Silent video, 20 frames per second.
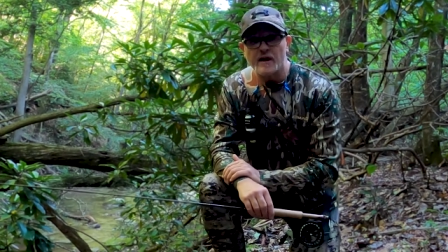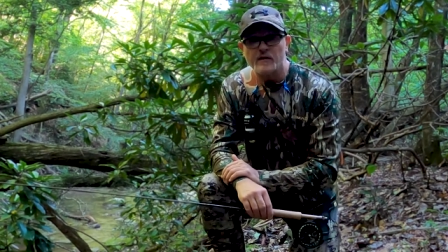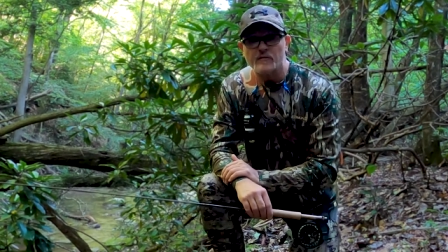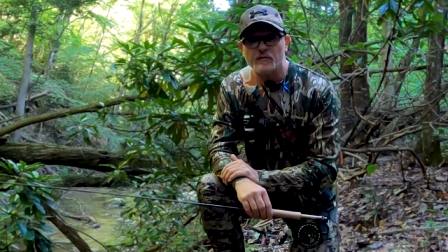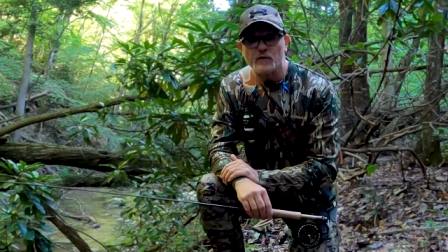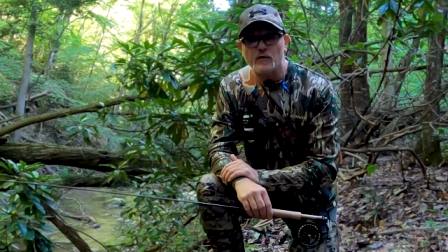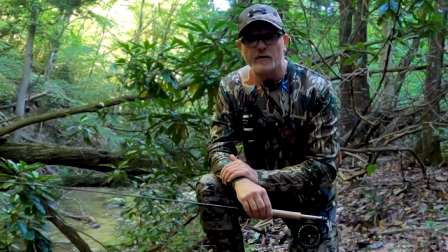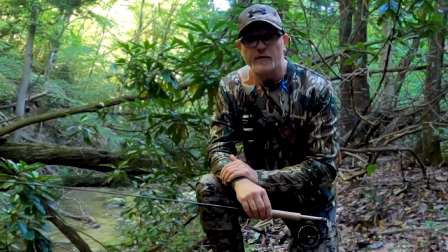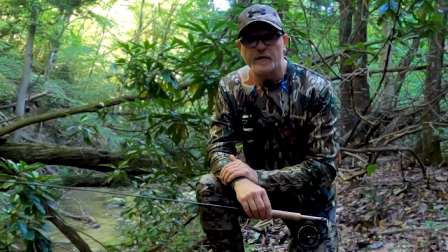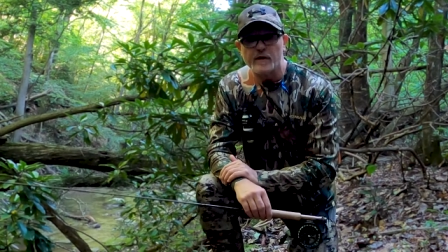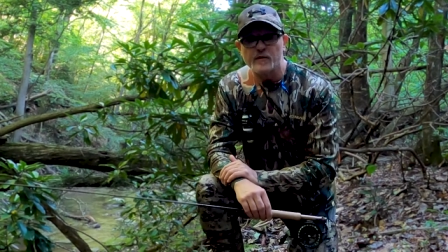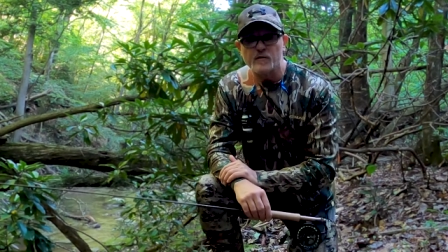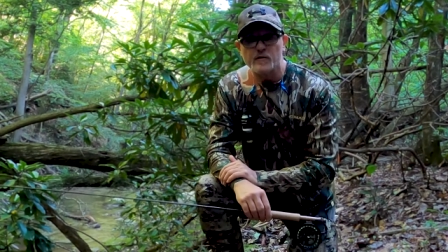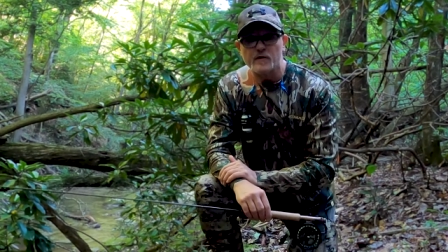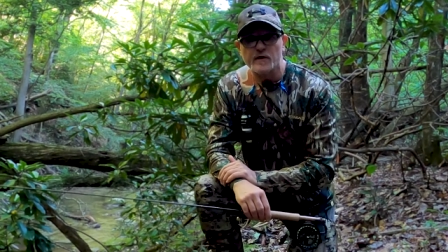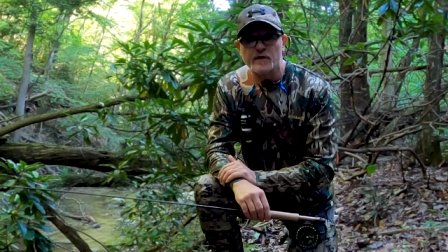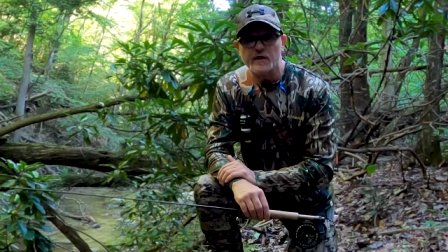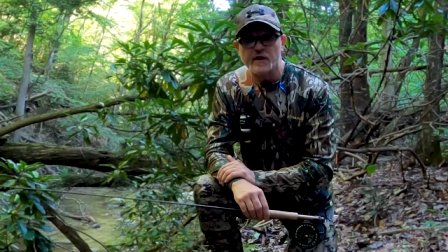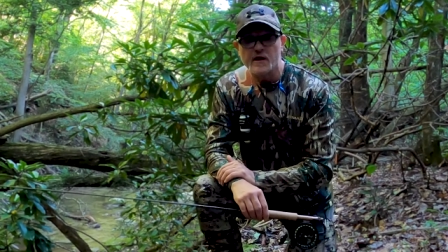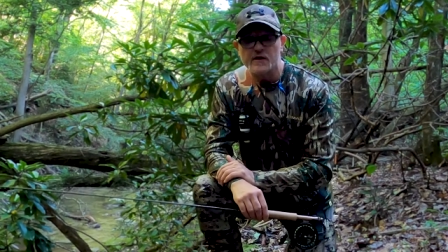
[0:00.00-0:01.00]
I, I really think we're
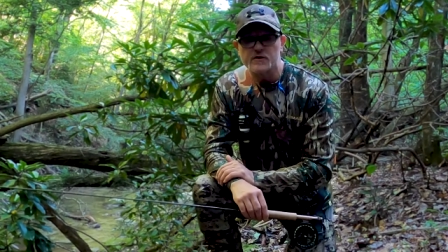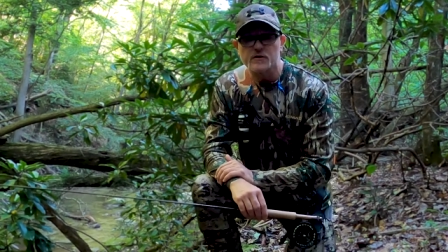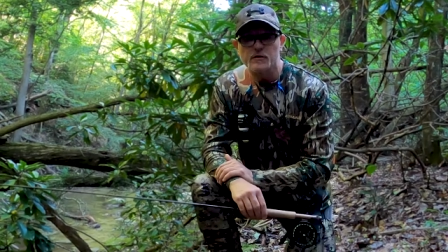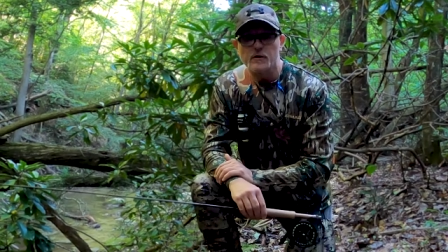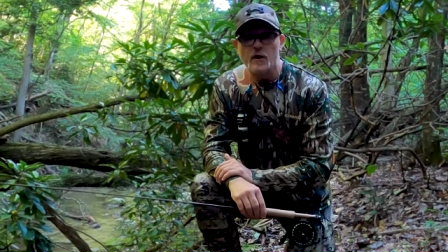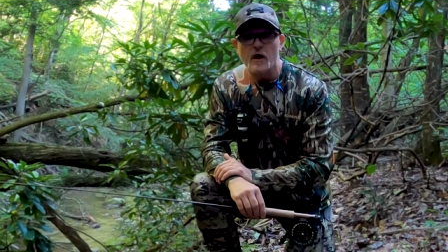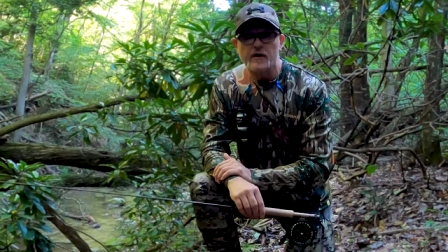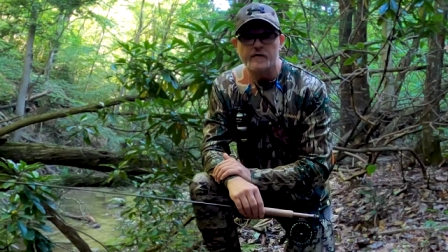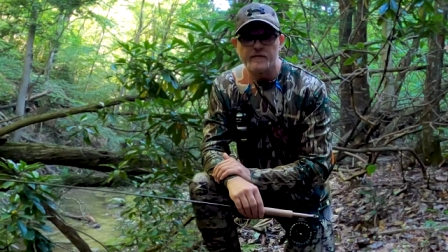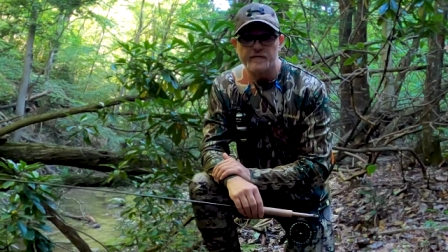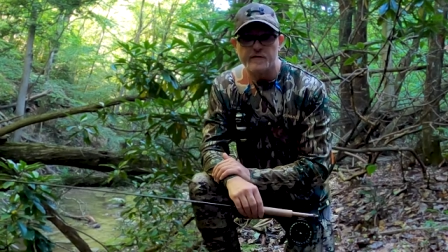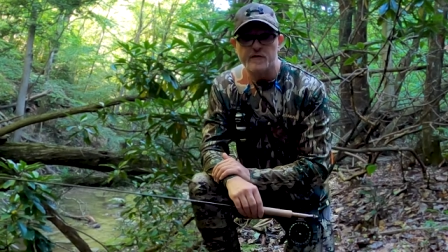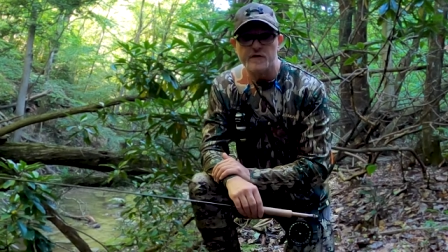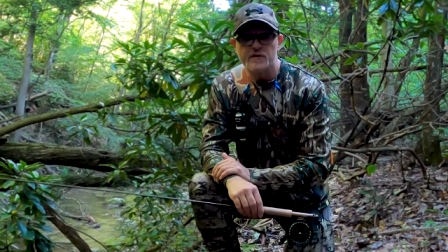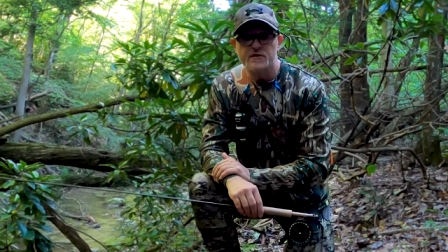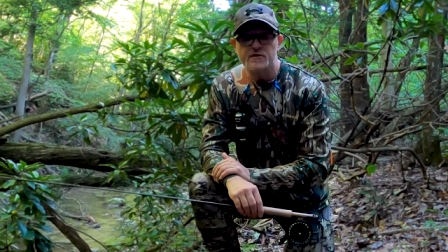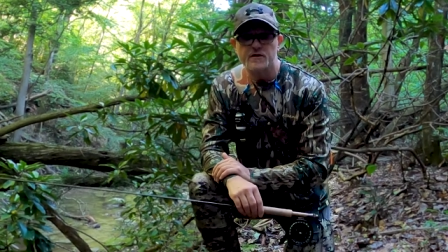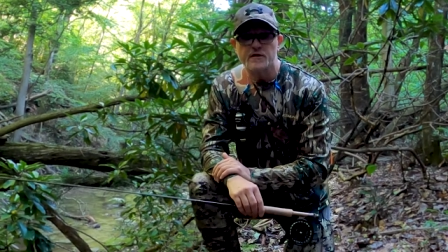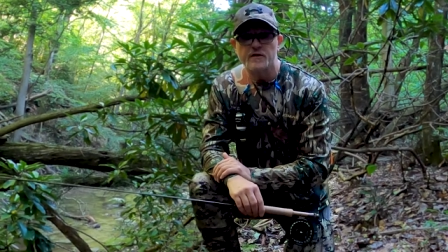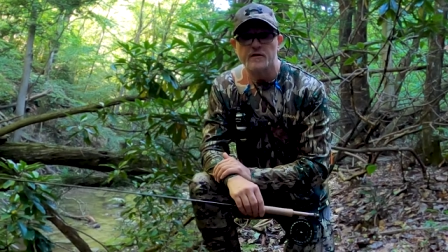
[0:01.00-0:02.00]
going to catch a lot of
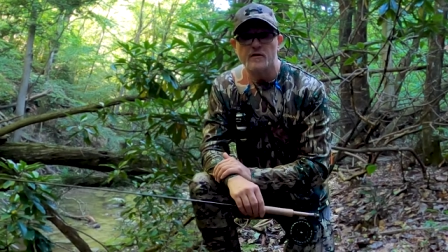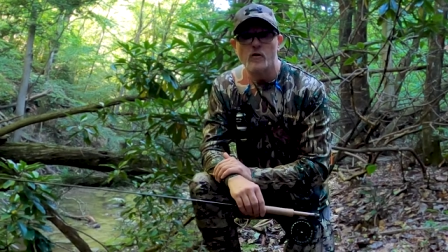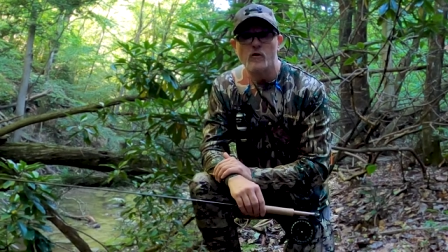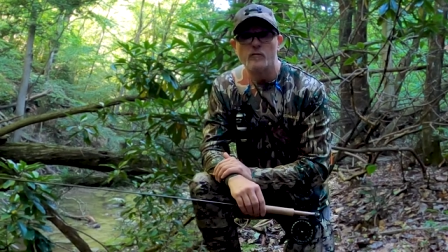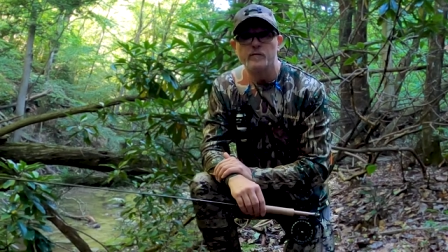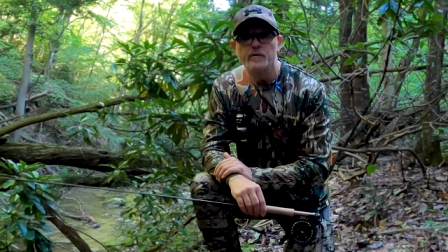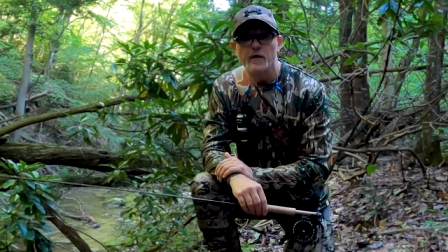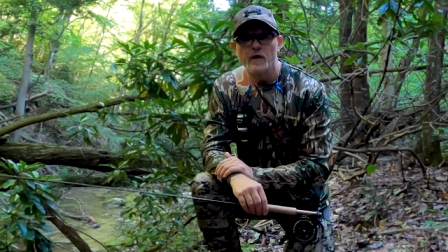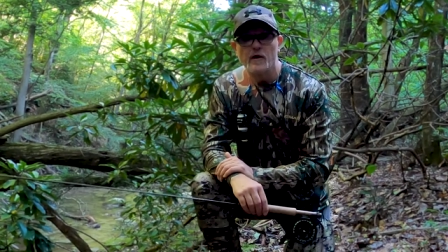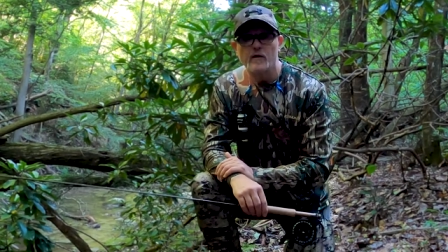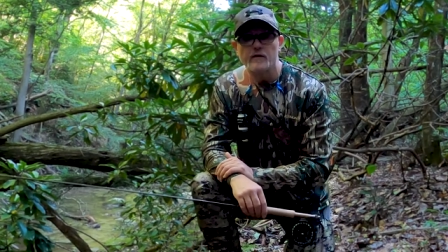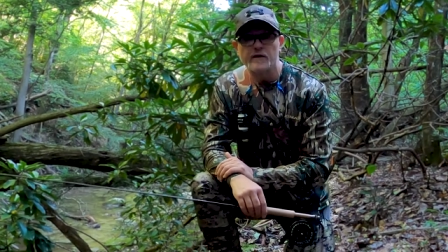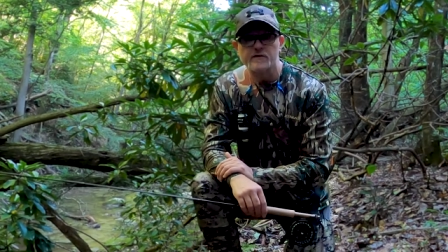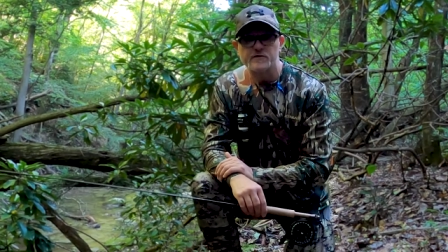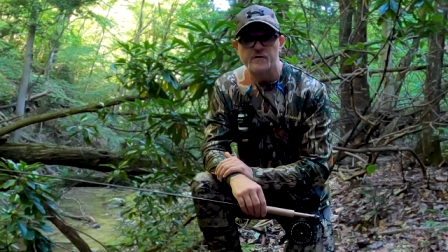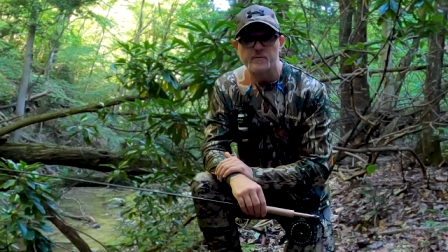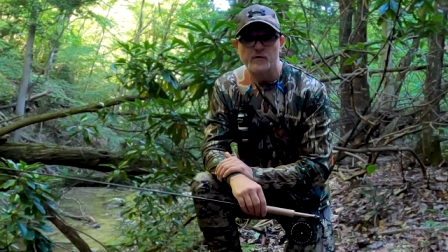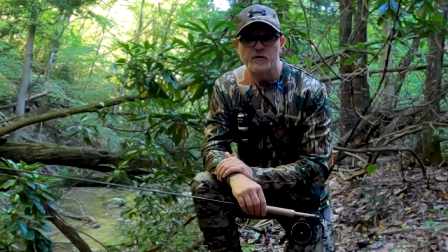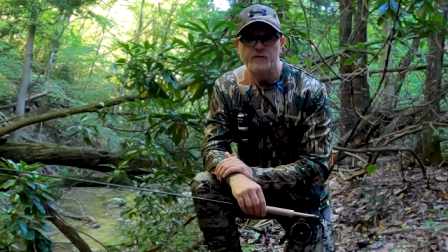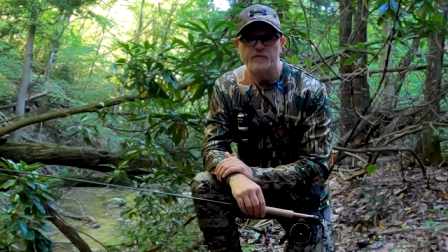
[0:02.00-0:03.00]
fish, and hopefully, I'll get
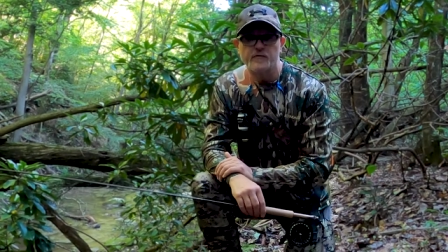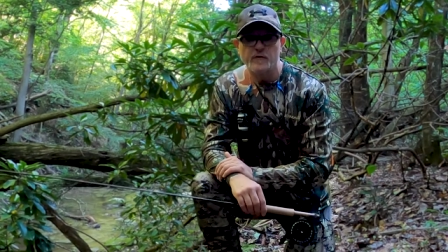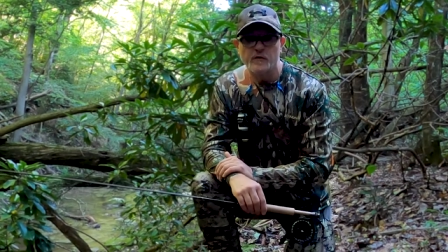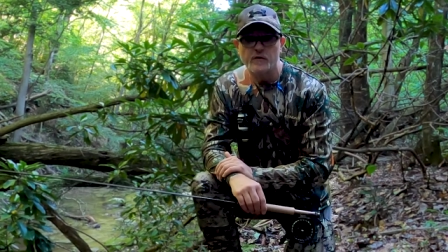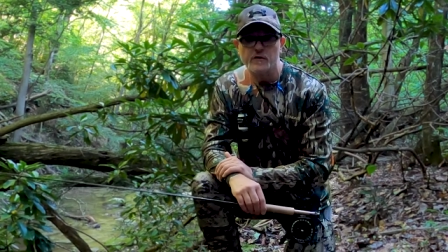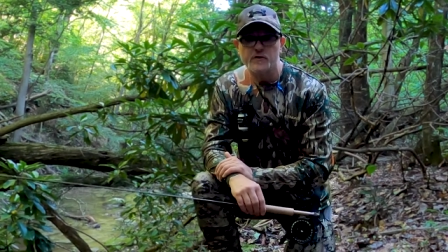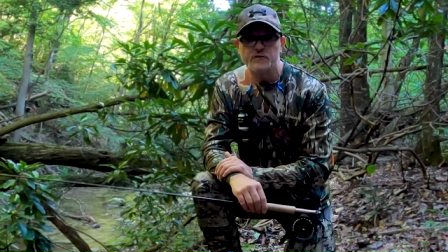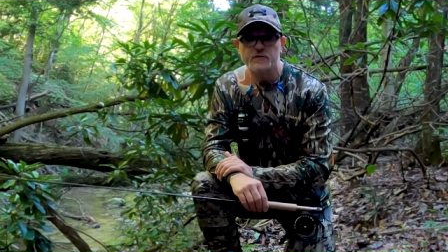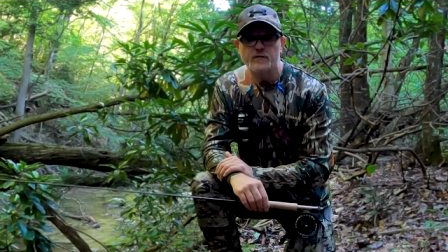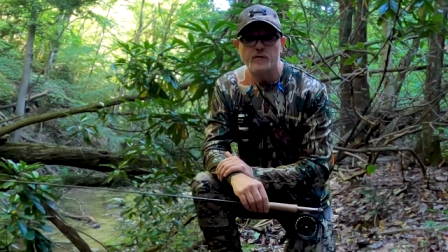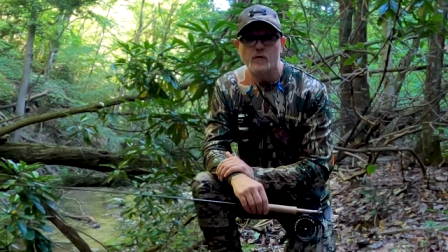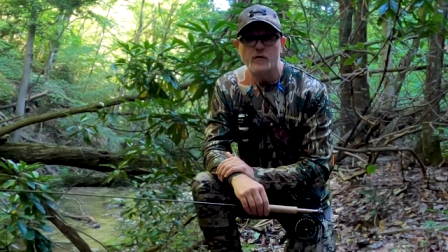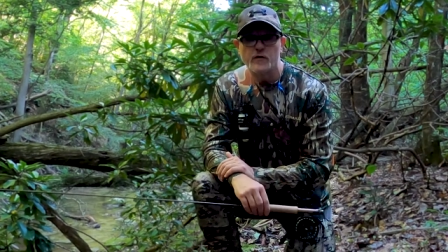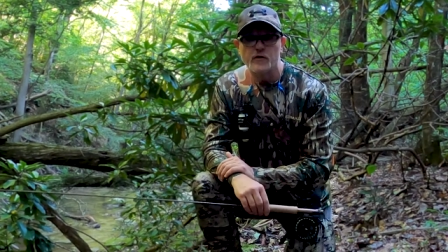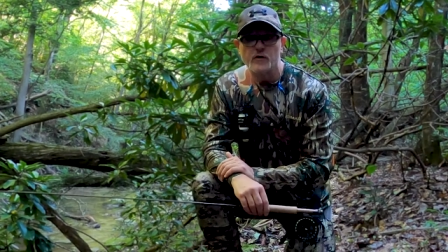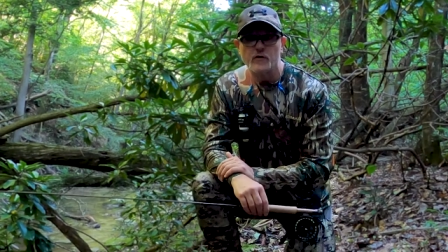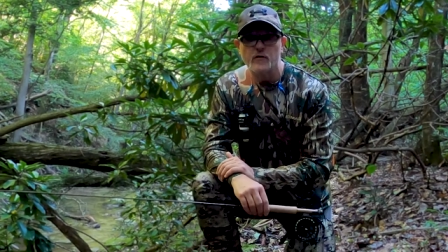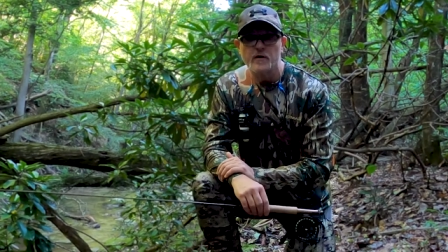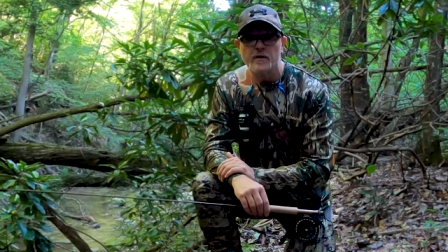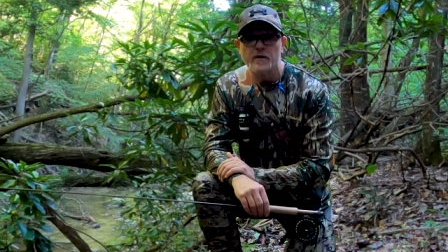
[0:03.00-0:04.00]
some good footage for
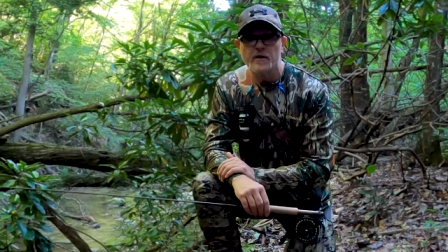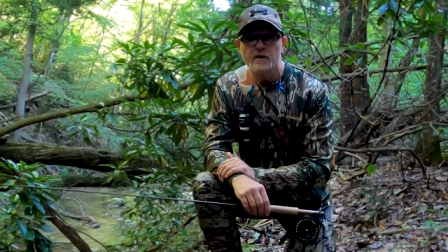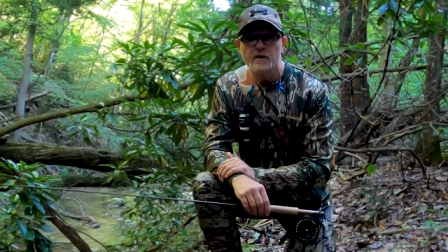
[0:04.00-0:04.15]
you.